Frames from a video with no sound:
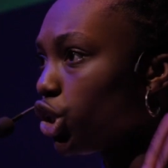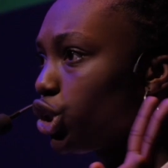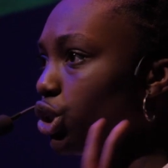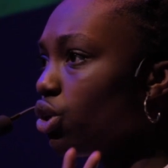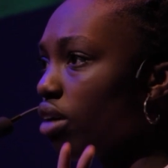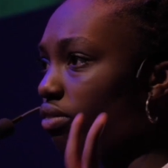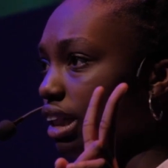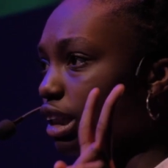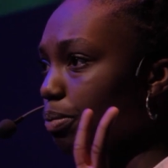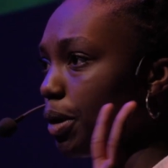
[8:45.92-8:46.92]
2 of
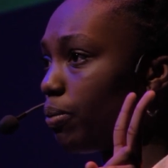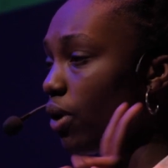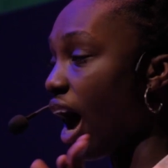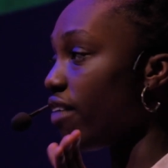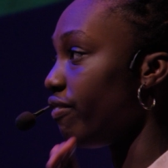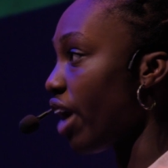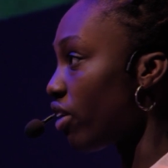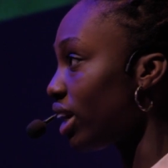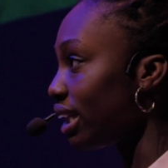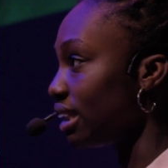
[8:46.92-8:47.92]
these people at
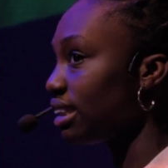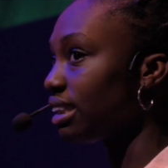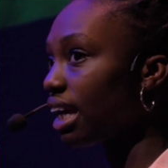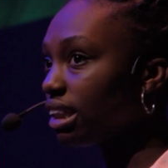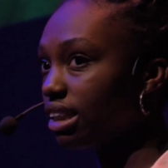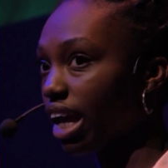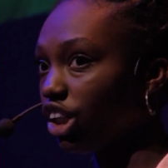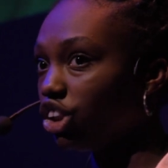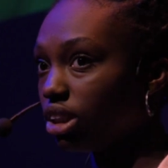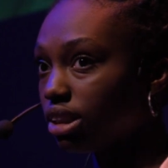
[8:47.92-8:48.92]
very distinct
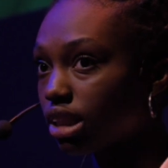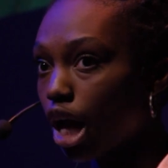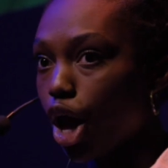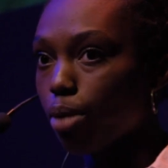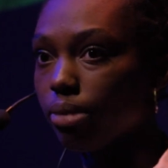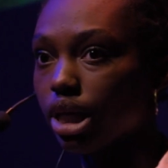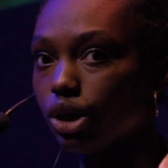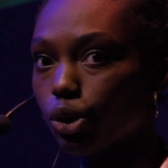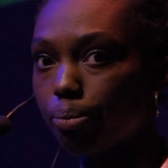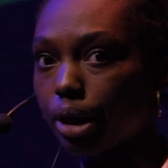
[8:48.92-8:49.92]
ages meet
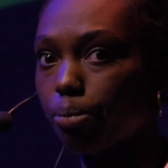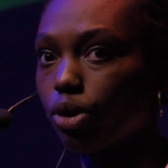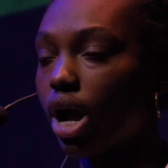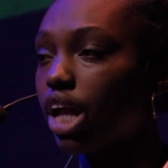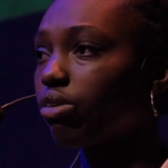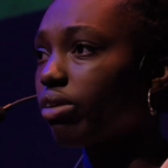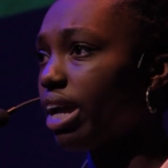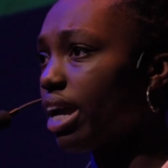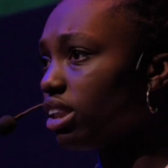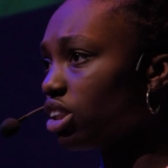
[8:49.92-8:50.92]
new people and
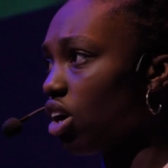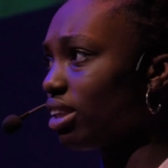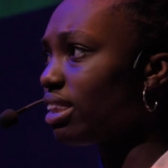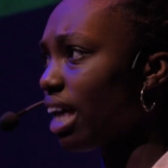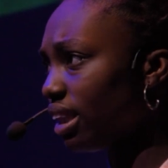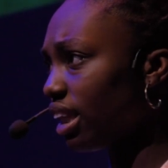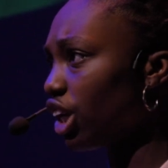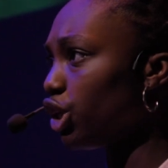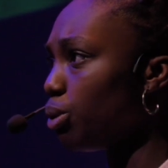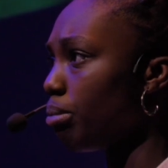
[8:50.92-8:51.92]
create
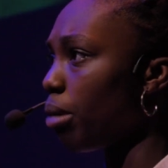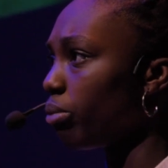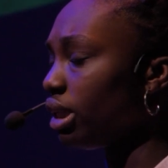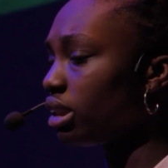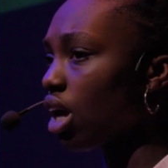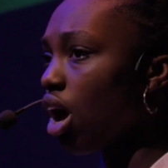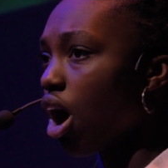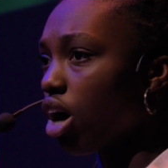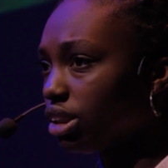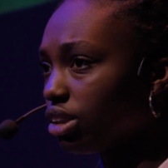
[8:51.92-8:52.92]
authentic new memories
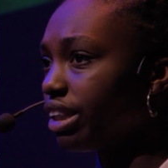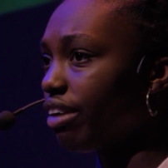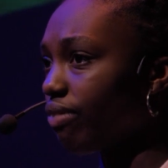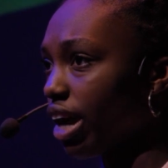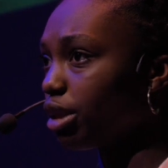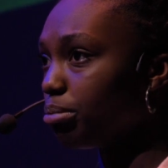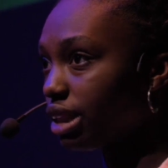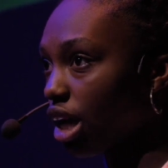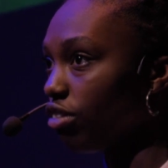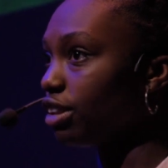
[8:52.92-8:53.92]
until they find
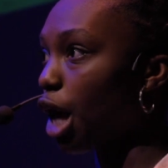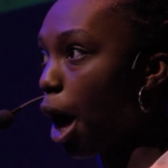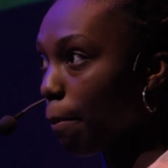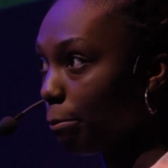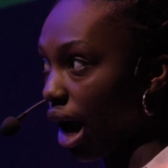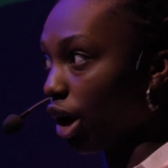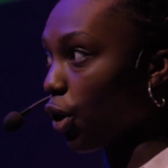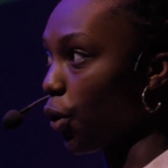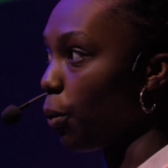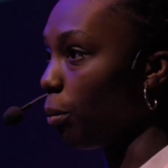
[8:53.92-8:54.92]
themselves back
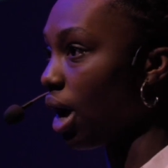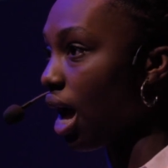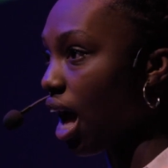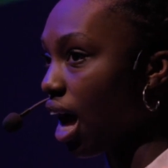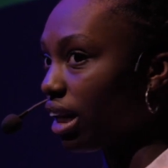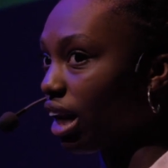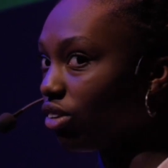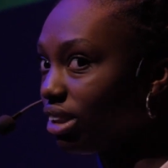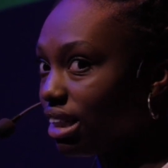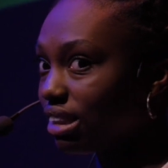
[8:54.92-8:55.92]
home.
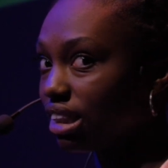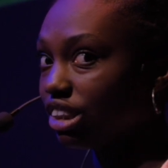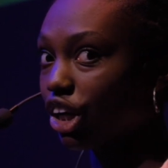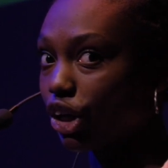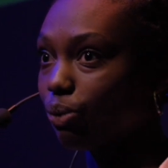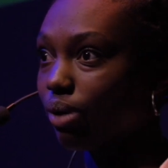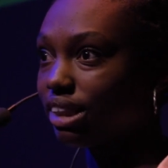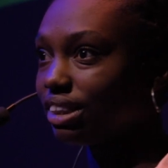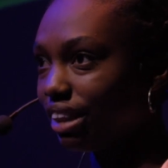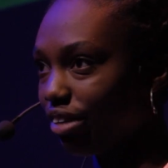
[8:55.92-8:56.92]
Now, this is a good way
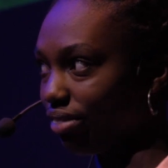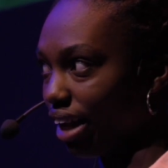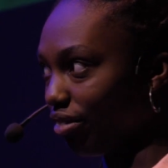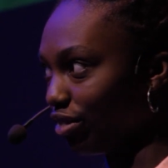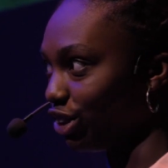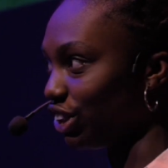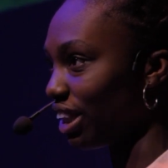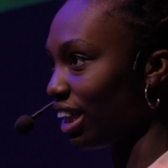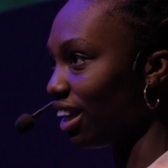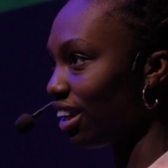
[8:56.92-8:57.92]
to live life, don't you
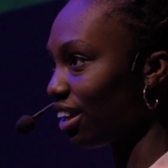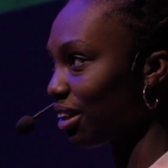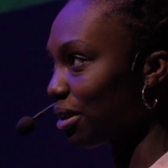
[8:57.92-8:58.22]
think?